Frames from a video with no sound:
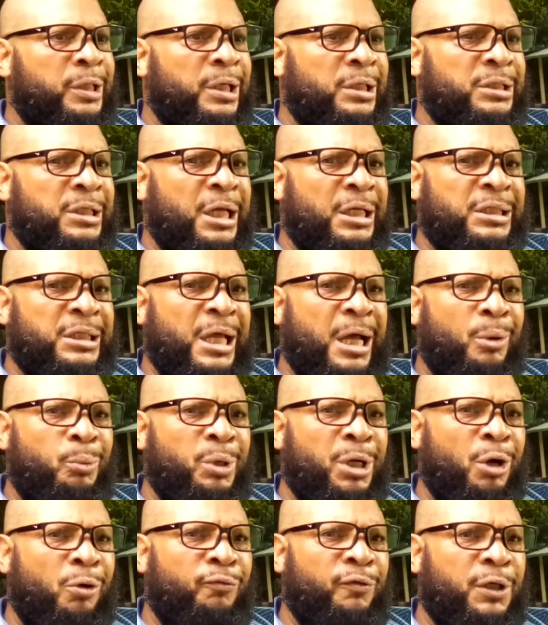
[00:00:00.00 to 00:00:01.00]
Because that's how
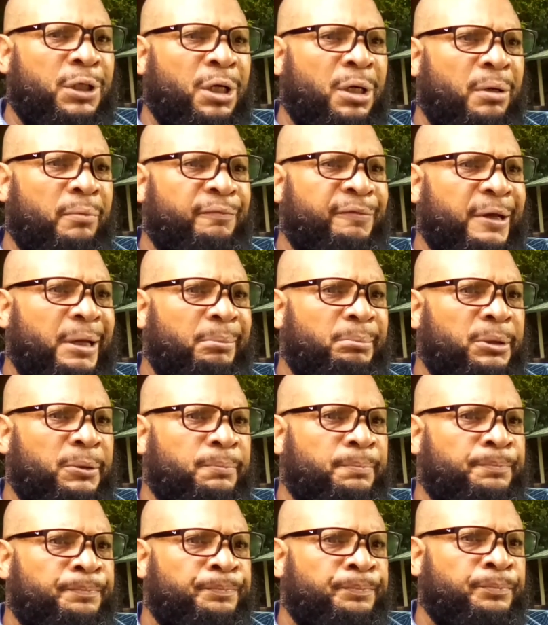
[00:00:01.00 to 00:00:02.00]
we overcome,
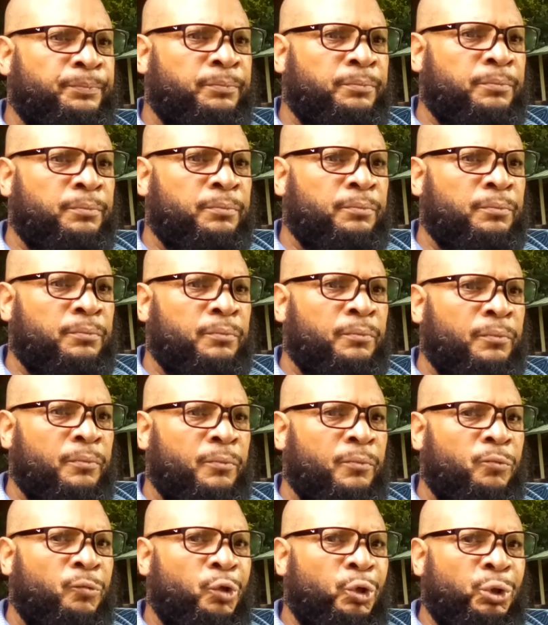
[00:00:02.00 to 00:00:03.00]
family.
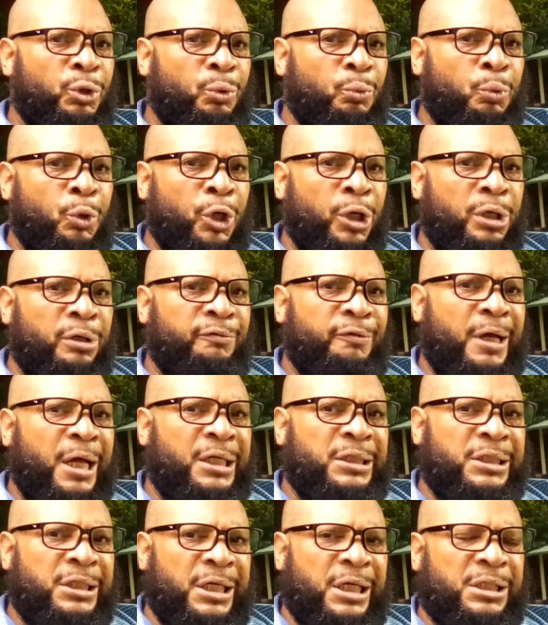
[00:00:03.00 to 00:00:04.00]
Through the word of
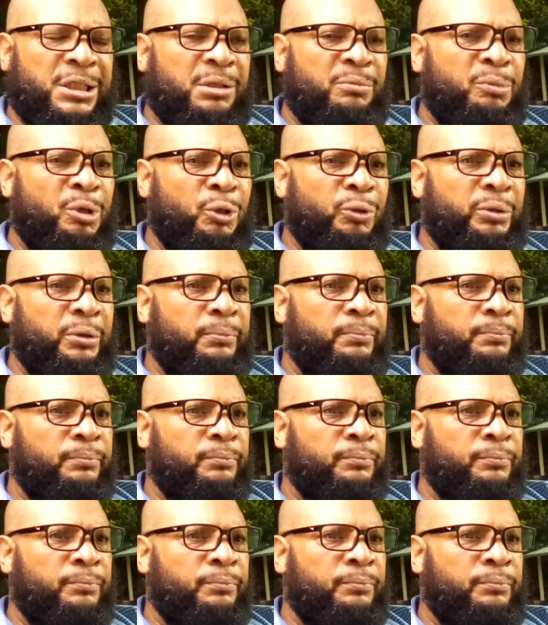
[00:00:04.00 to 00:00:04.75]
our testimony